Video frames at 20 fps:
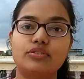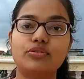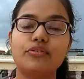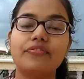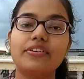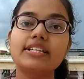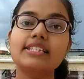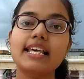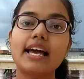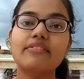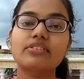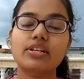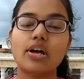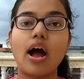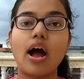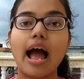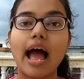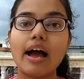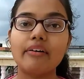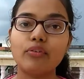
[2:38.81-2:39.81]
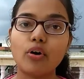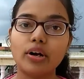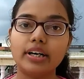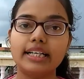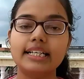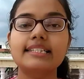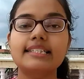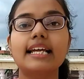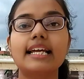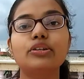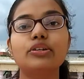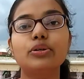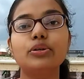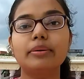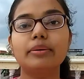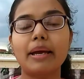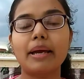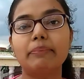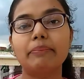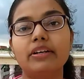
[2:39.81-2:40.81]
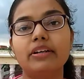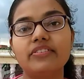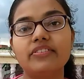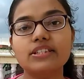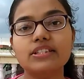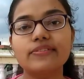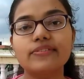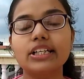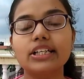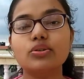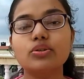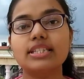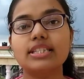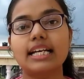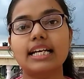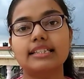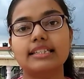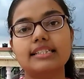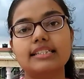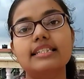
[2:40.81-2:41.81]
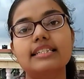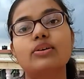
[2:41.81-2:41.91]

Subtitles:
So friends, I've already said you in my previous videos that the